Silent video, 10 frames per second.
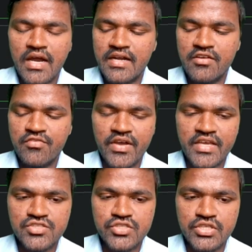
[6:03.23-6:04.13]
and if
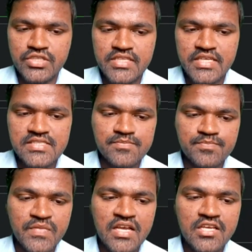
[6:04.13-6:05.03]
I execute
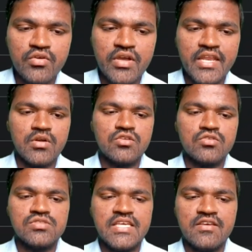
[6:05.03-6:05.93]
this, you can able
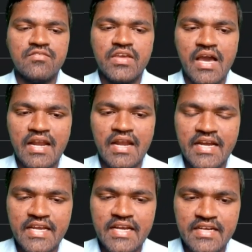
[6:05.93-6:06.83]
to see we are
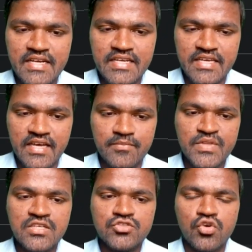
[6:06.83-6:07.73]
getting dict here.
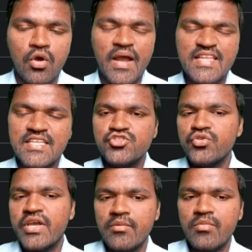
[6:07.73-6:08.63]
So by
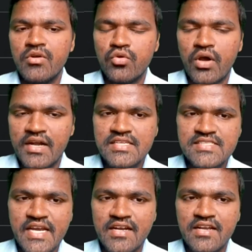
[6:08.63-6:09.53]
this you can able to
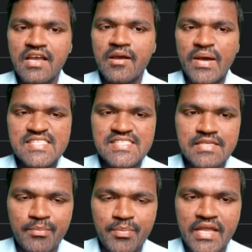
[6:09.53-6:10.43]
understand by
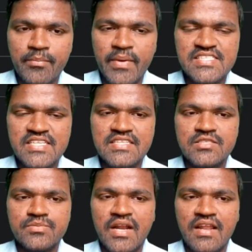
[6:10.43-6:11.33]
simply
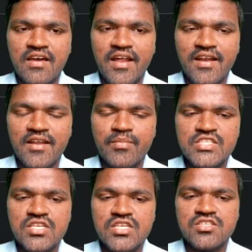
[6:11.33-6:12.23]
mentioning this particular curly
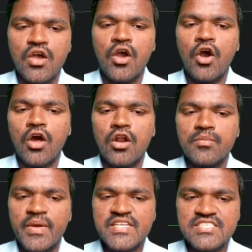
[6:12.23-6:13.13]
braces
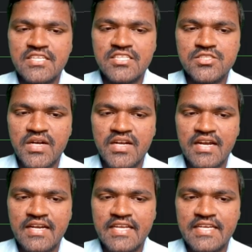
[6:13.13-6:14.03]
or mentioning this
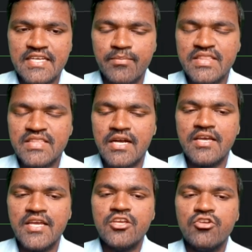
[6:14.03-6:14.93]
particular dict
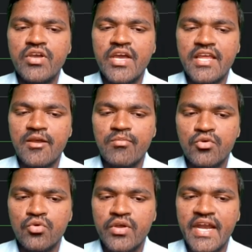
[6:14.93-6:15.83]
method, you can
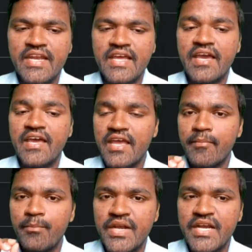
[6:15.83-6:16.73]
able to get an
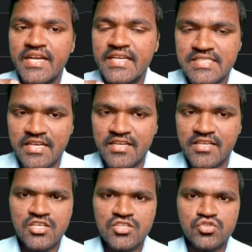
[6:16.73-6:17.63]
empty
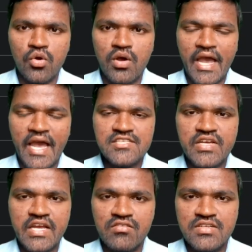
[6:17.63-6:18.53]
dictionary. So
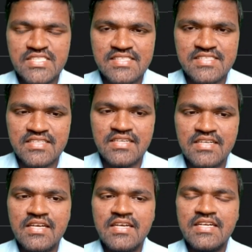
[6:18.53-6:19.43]
as we have discussed,
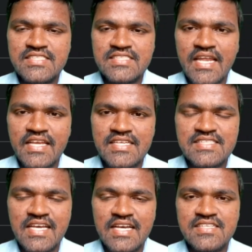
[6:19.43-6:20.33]
dictionary
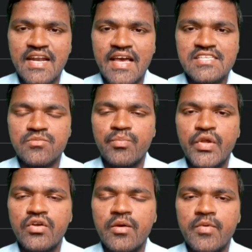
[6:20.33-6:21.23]
is considered as
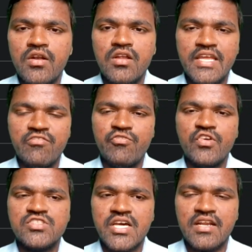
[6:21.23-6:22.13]
mutable in
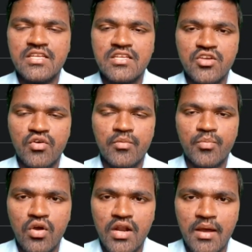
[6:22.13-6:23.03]
future in your
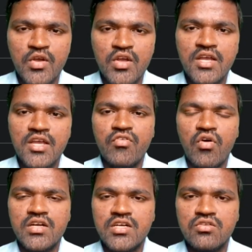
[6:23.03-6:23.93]
program. If
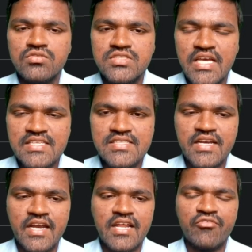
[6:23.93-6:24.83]
you wanted to change
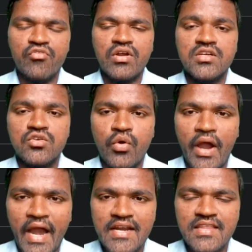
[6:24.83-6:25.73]
the data, if you wanted to
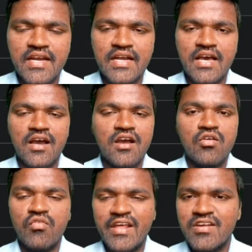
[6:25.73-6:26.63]
add the data,
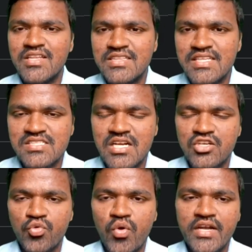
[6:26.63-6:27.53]
whatever the things
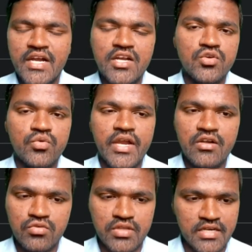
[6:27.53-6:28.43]
that you wanted, you
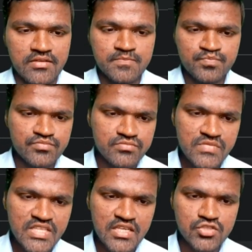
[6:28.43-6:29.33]
can do that.
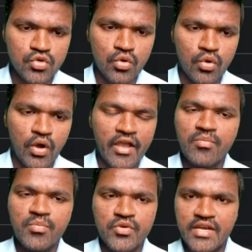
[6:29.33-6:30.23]
So
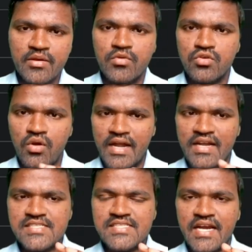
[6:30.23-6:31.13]
I hope you can able to
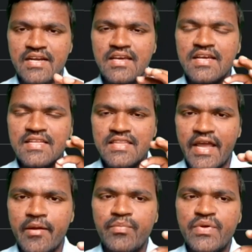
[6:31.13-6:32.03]
understand
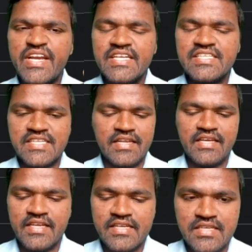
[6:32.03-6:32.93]
the empty
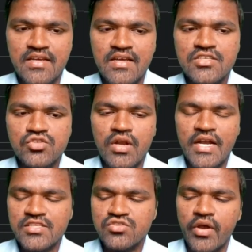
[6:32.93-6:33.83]
dictionary creation. So
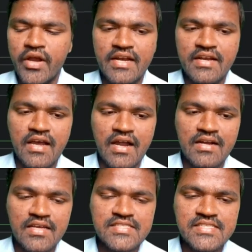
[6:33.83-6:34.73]
let us go ahead and
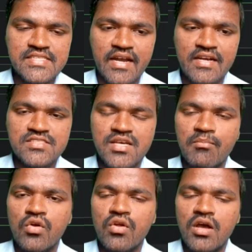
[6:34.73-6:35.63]
understand
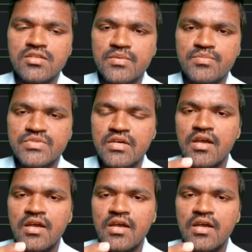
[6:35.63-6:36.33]
some more concepts.